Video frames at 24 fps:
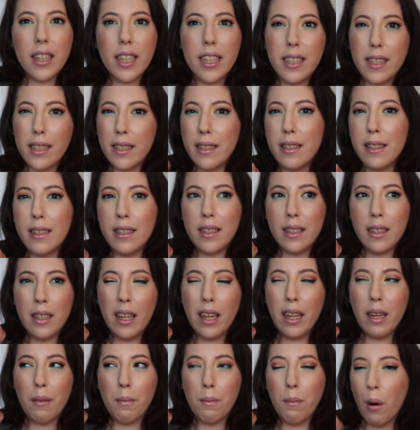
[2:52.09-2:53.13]
this is
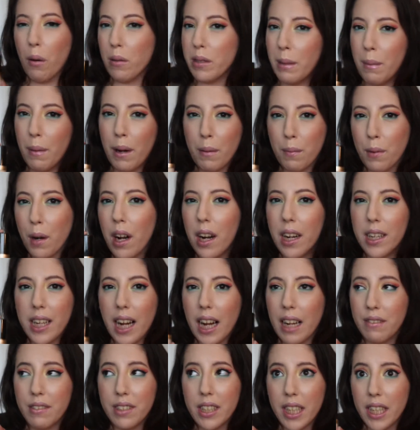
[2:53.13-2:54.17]
the most amount of product
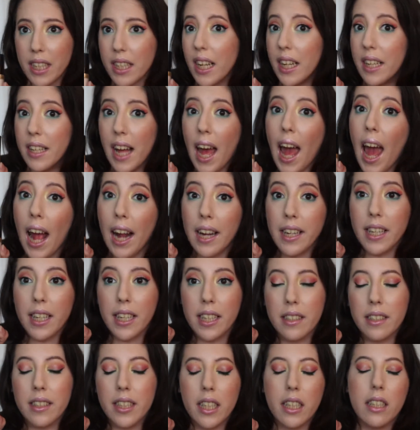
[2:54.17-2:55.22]
I've seen in any
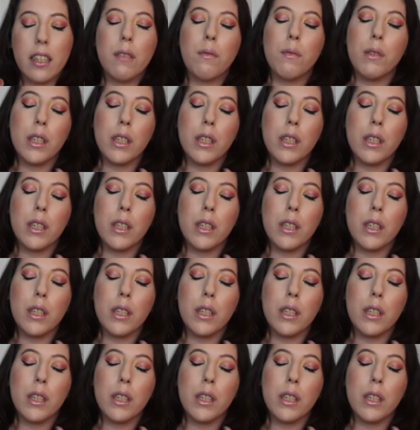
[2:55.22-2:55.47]
concealer,